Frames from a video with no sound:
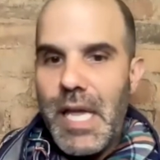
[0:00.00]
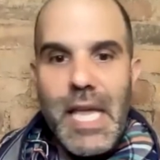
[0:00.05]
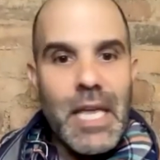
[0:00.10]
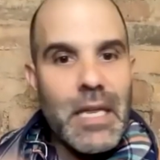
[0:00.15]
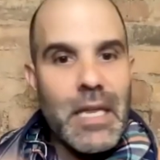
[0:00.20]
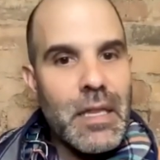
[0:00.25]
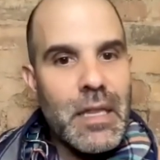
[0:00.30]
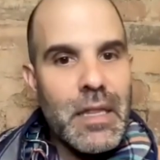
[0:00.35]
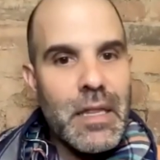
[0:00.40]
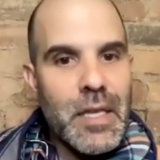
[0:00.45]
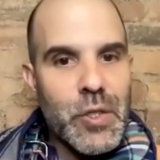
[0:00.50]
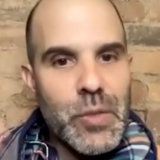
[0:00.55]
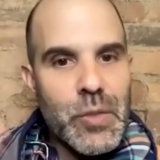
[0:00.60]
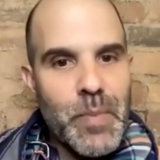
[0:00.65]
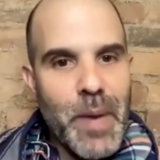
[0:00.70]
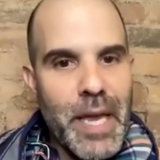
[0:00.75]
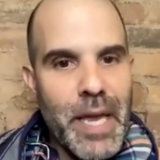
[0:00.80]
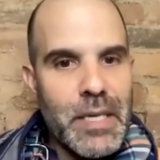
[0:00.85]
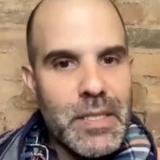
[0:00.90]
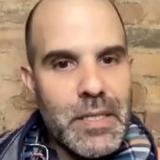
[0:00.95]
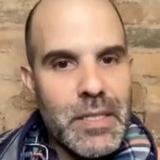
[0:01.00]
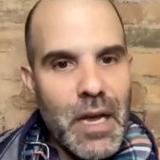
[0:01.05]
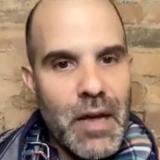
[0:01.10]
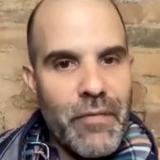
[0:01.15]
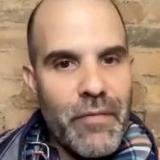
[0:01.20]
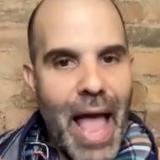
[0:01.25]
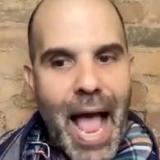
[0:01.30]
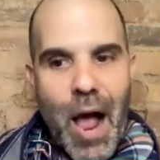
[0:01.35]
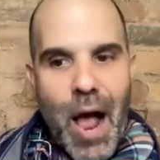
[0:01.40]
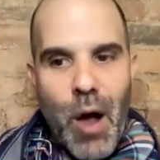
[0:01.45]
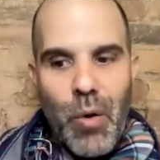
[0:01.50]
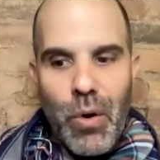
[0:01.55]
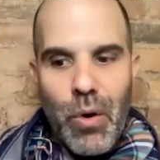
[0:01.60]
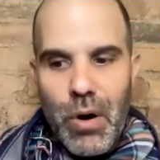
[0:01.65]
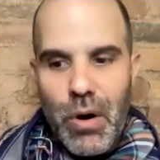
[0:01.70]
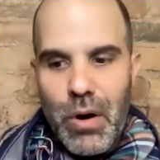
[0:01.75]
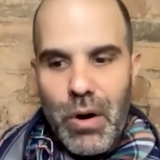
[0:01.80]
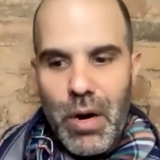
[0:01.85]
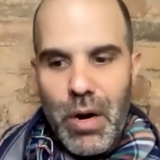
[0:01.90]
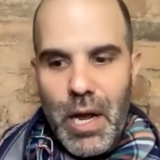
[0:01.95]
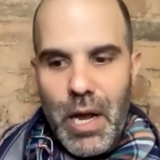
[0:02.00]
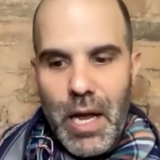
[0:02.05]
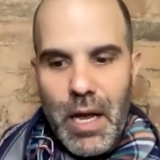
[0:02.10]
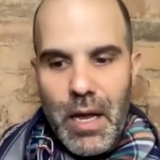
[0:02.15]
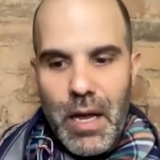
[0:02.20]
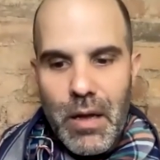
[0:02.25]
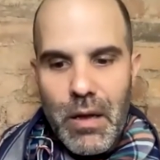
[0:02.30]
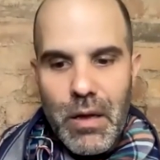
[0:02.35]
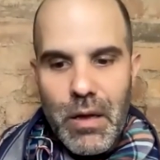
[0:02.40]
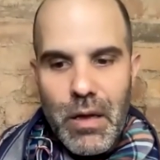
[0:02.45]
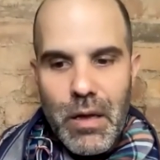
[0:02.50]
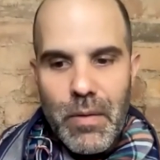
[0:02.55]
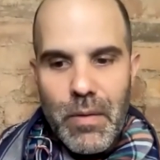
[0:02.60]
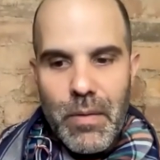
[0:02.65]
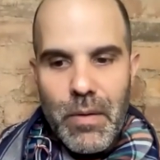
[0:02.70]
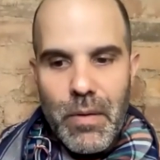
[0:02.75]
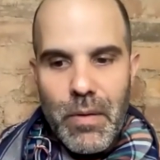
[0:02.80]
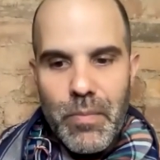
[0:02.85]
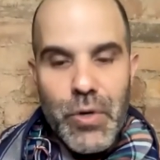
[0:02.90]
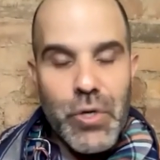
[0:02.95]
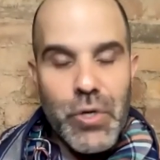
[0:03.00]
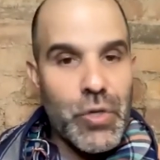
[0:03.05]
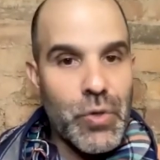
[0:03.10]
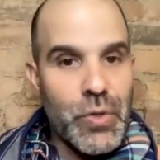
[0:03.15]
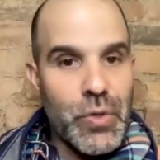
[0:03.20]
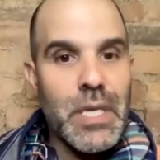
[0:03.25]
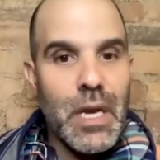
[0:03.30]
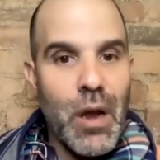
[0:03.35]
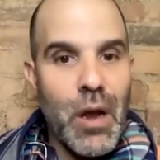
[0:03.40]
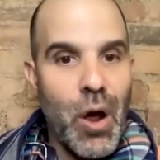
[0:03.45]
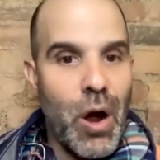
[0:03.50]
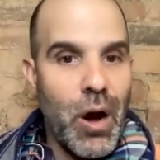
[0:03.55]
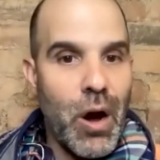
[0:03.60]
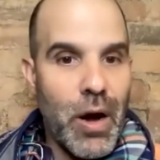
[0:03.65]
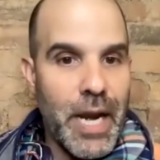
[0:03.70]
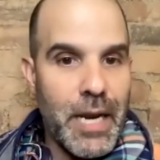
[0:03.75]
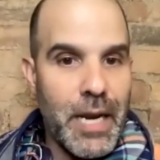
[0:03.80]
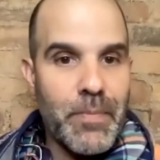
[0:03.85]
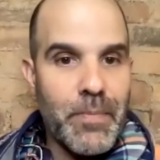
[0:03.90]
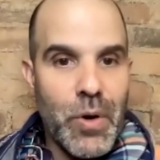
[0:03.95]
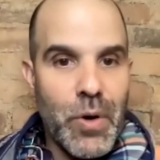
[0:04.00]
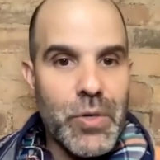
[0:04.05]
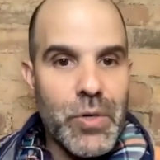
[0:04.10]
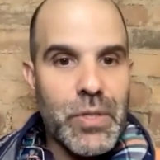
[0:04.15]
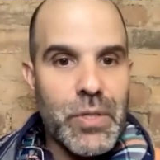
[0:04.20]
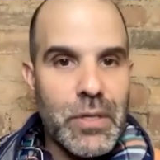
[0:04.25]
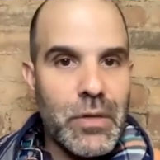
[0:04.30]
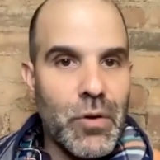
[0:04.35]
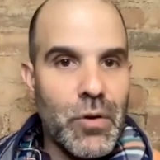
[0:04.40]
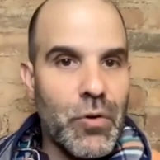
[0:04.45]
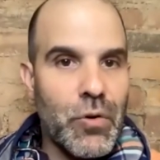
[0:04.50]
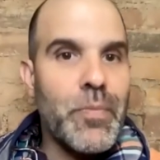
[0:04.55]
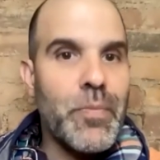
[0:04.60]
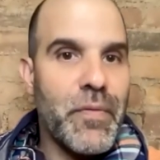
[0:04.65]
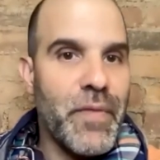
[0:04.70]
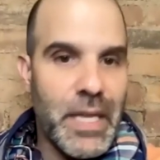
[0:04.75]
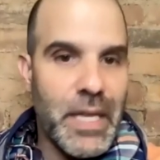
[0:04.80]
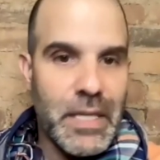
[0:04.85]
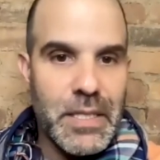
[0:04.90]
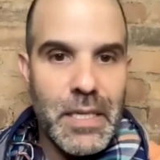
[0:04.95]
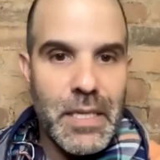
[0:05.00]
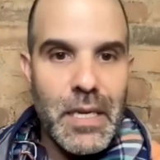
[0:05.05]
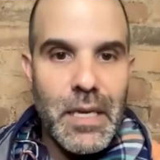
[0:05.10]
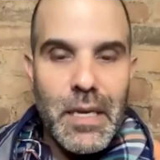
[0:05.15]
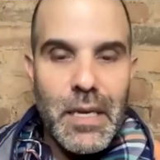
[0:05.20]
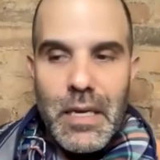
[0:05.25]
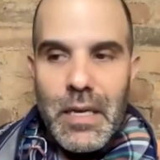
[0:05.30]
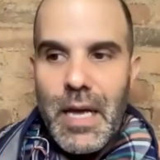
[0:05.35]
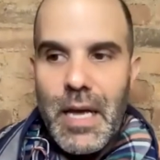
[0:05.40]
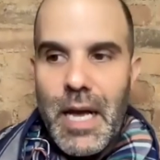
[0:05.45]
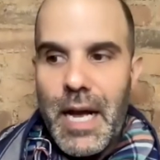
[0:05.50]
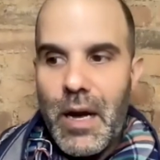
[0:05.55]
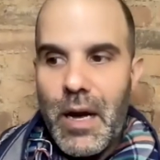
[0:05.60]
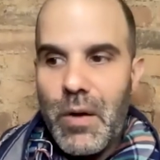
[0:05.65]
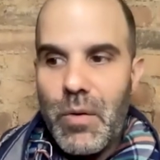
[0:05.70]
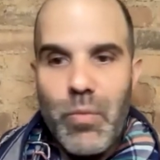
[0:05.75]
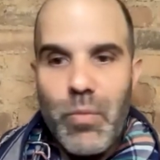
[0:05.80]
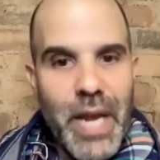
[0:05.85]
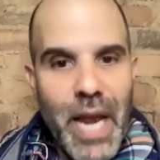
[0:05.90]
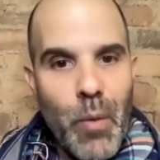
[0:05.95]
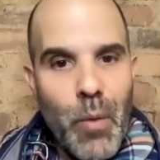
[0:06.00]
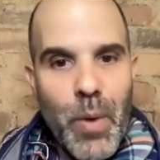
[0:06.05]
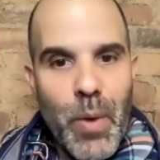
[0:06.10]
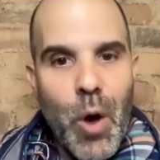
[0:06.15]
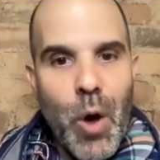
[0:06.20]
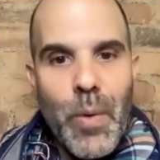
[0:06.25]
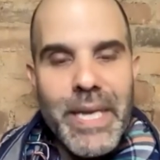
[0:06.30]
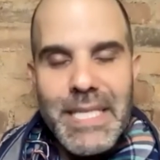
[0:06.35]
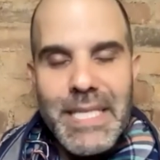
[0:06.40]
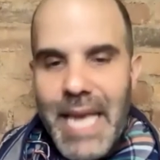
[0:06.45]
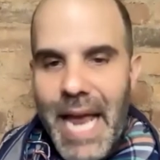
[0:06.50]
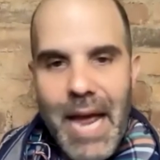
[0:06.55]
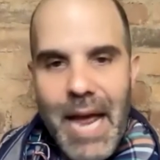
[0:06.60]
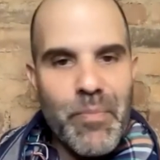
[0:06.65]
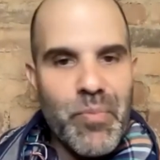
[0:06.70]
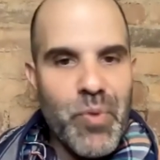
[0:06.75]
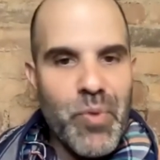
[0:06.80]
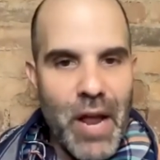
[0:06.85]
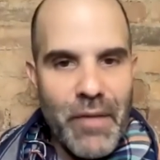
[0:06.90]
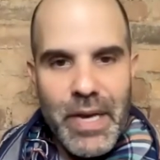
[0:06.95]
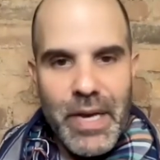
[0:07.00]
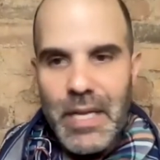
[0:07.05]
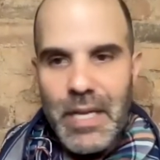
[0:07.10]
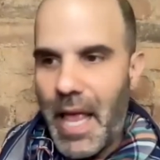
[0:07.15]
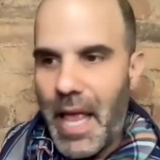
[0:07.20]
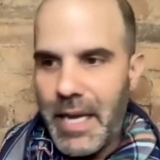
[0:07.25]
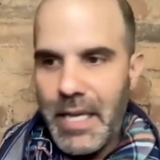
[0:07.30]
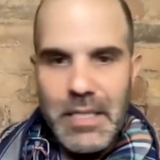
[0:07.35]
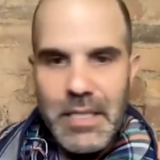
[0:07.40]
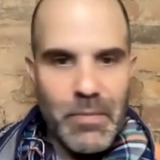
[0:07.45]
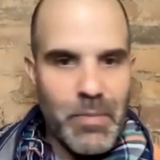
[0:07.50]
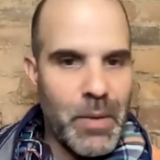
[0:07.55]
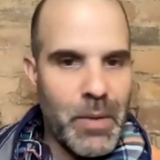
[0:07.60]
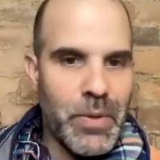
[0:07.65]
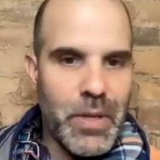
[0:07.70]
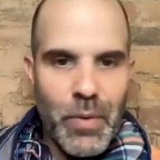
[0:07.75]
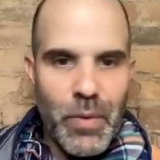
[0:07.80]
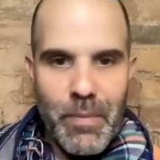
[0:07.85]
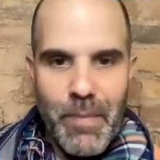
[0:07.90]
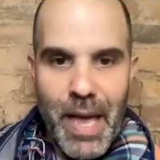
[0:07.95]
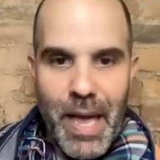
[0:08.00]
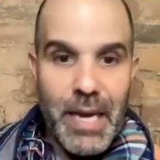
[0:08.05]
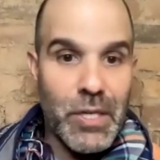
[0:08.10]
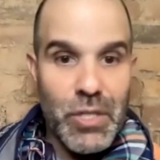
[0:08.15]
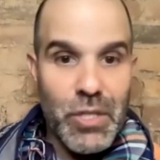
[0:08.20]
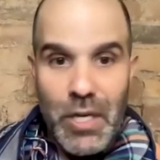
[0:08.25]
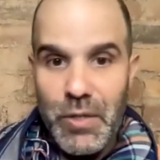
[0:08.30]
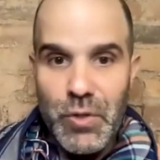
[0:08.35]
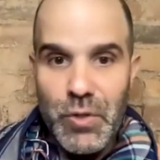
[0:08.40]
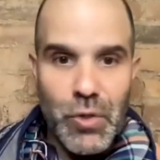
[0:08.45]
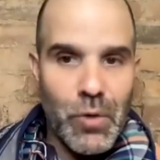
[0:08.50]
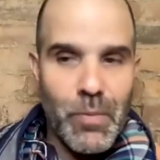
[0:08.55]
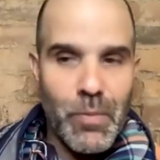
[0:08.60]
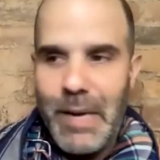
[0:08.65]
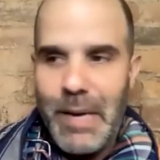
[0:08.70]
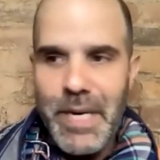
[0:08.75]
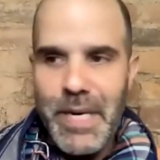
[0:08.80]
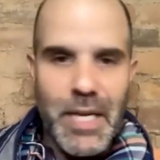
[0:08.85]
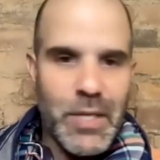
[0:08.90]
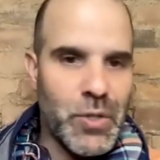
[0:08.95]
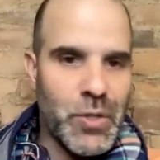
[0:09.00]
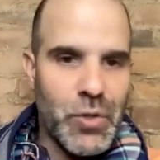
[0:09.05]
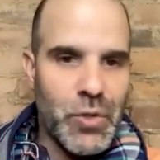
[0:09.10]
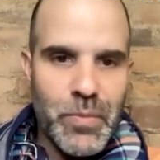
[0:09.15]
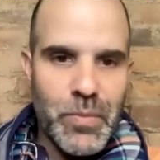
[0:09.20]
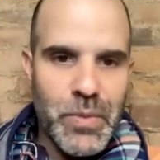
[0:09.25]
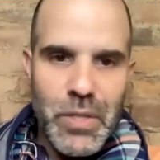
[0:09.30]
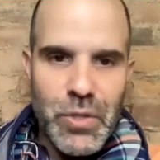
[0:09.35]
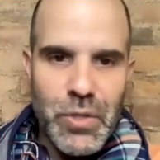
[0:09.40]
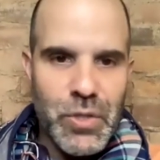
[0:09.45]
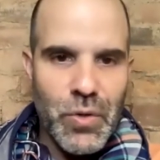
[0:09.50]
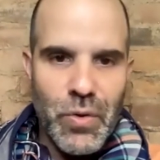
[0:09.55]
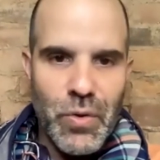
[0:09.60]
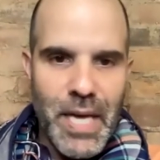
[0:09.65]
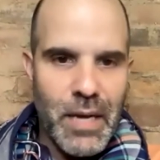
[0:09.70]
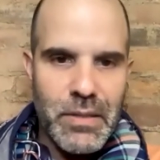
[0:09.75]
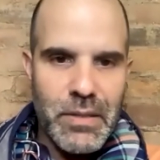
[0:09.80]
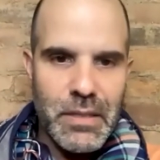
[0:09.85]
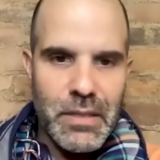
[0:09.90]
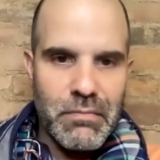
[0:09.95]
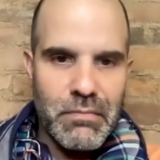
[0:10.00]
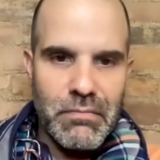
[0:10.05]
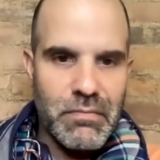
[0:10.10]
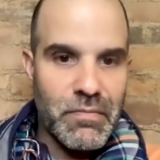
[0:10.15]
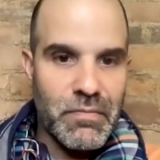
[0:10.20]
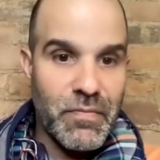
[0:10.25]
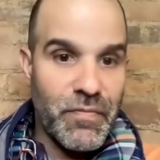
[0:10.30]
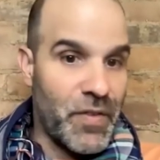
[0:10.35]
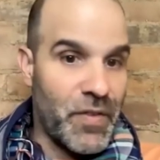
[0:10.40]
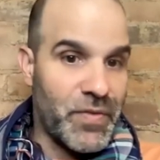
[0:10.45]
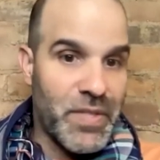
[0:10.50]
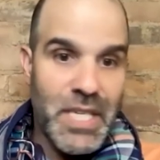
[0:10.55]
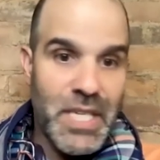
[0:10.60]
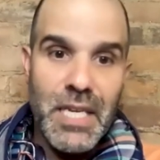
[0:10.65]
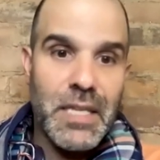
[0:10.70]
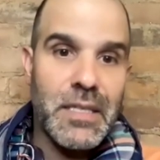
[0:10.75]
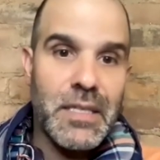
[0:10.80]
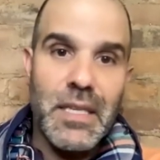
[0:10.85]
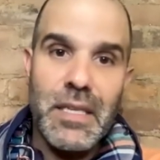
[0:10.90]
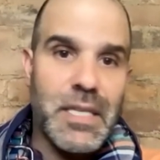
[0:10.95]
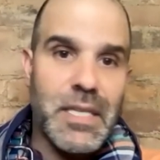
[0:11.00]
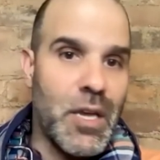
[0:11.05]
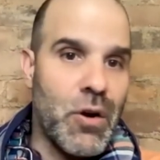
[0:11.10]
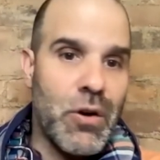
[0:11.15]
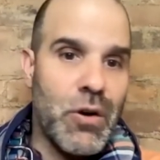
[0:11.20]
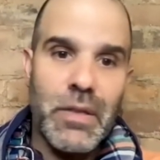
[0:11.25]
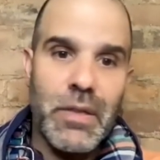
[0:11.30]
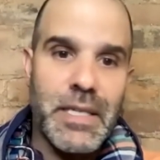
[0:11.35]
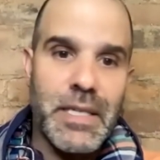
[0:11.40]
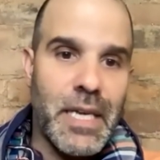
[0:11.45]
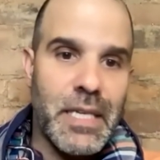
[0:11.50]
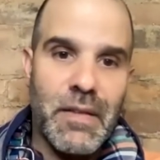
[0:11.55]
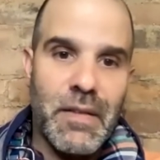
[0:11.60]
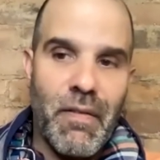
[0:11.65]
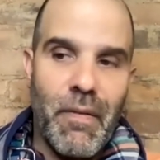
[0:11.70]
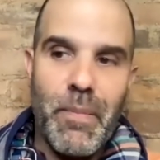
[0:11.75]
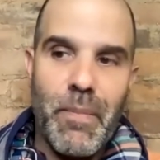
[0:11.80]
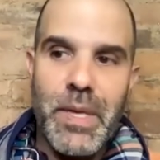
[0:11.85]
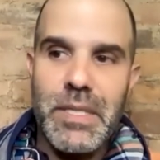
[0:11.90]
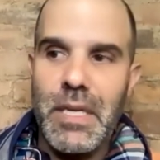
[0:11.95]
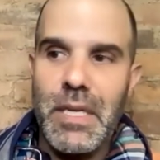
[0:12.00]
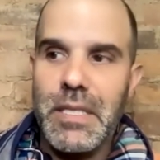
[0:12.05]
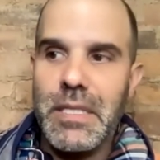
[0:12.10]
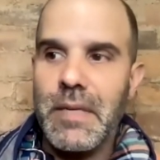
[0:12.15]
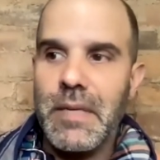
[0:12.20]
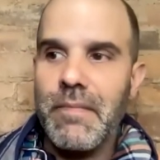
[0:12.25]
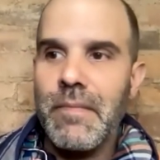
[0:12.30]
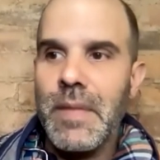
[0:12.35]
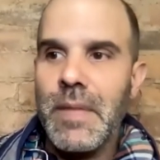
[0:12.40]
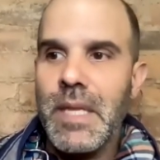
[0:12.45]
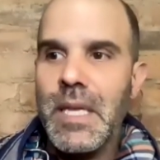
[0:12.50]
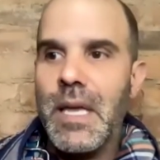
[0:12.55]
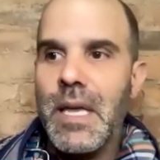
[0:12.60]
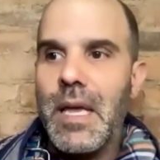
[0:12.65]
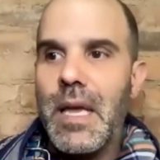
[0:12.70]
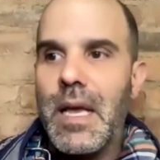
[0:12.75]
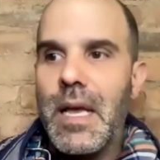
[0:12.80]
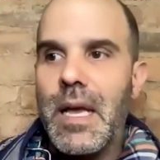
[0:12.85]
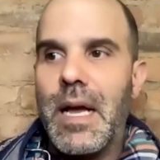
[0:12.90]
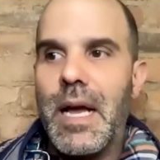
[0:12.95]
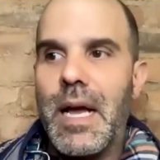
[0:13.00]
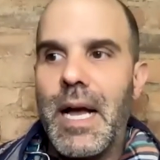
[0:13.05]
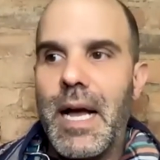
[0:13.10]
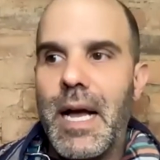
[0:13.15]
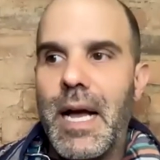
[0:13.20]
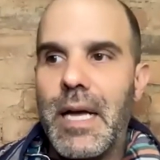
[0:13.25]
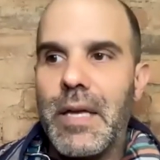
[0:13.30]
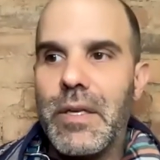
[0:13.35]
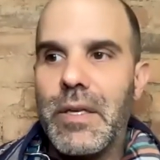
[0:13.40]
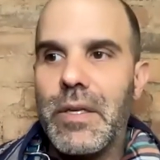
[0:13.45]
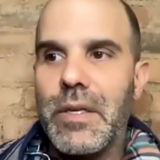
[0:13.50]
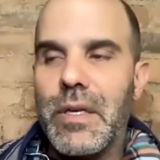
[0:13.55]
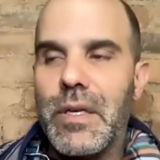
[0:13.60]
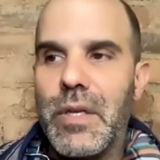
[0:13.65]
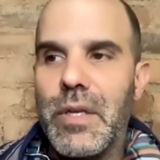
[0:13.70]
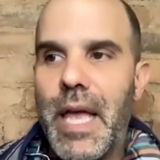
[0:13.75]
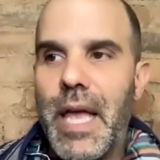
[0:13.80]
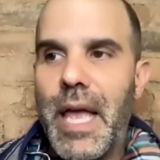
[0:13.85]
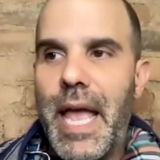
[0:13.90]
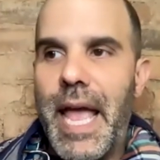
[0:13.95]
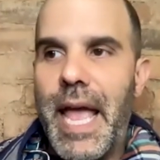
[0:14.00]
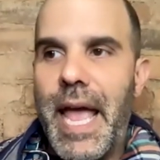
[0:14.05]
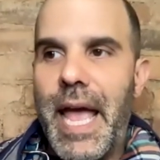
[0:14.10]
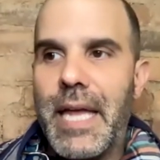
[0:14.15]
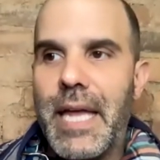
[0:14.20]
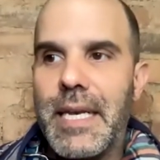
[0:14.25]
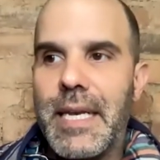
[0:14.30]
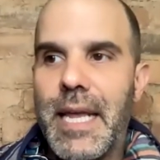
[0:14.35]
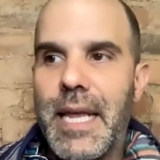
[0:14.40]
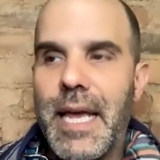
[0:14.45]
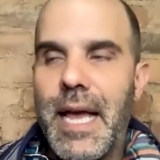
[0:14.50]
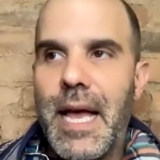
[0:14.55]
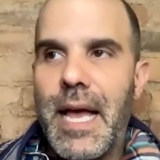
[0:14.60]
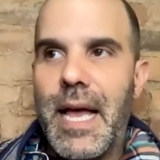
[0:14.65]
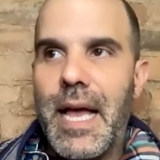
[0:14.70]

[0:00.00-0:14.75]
in the space of our uh, producing our in person group events. Uh, we we always had private clients and people that we manage on Zoom. I've been on Zoom since 2015, since the early days of the business, uh, and